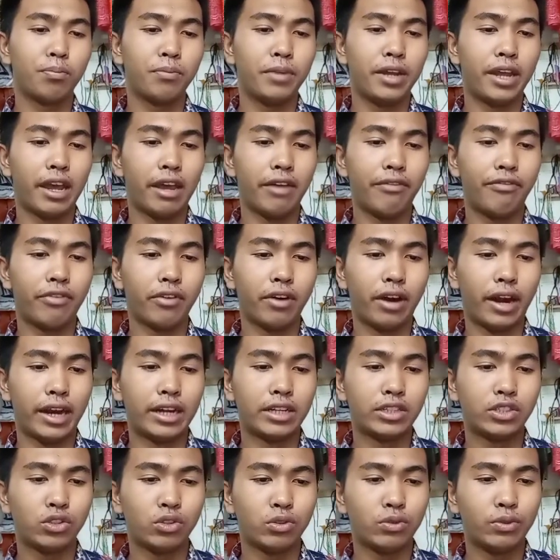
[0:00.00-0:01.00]
behavior
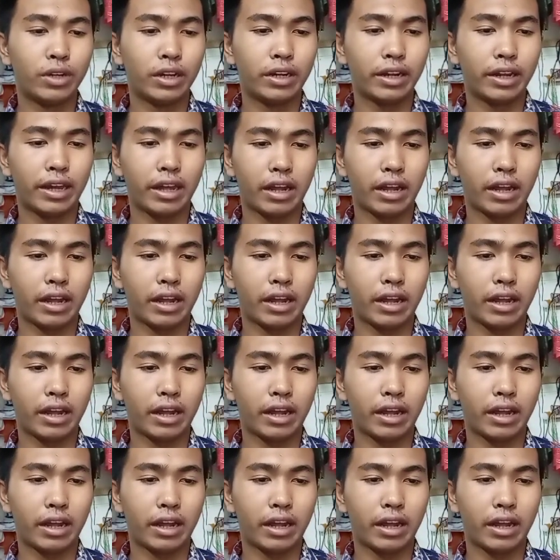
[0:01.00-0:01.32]
and student